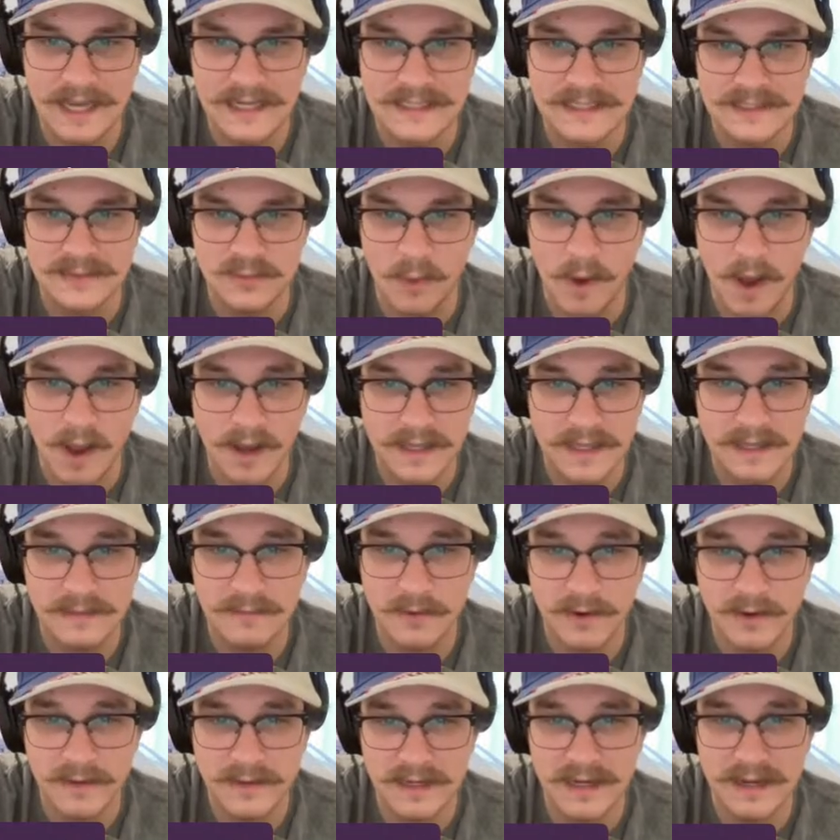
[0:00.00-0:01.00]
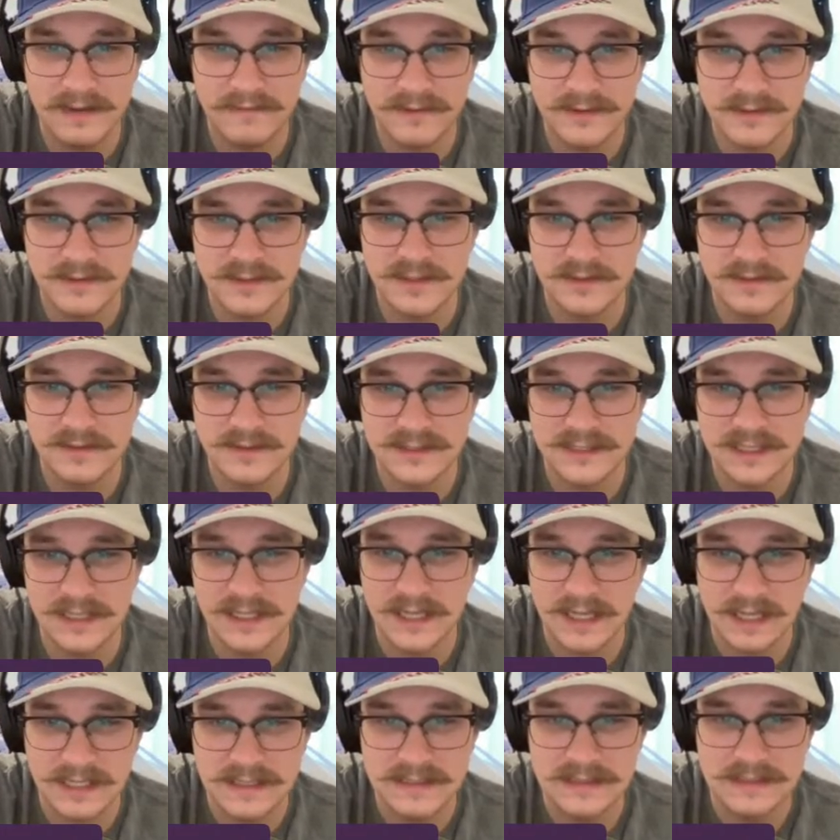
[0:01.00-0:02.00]
He's walking more than ever too, which I
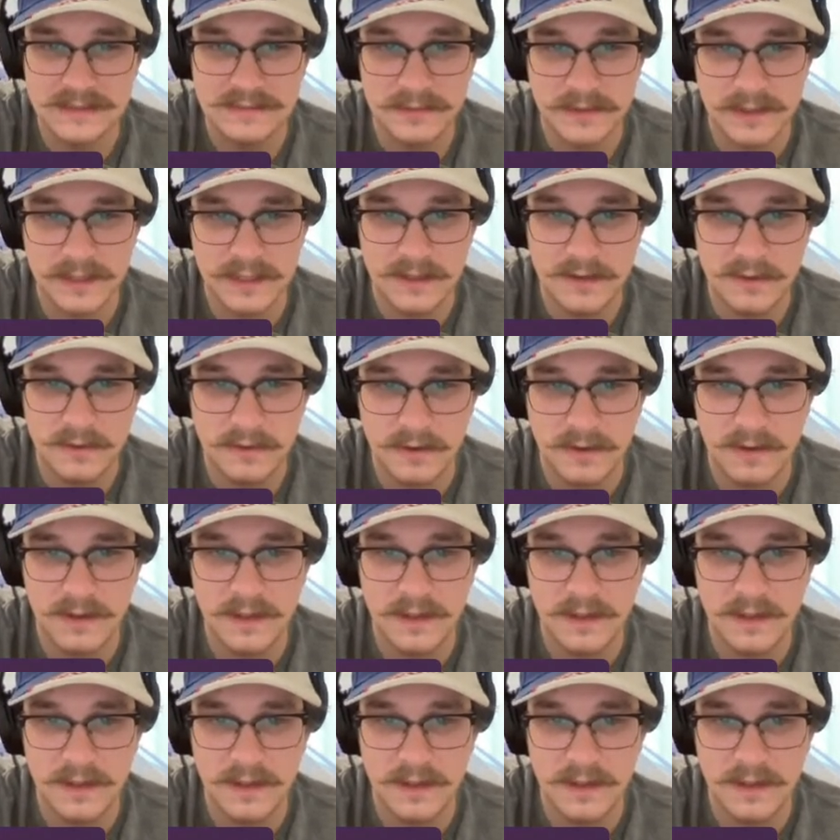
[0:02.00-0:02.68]
guess is pretty cool.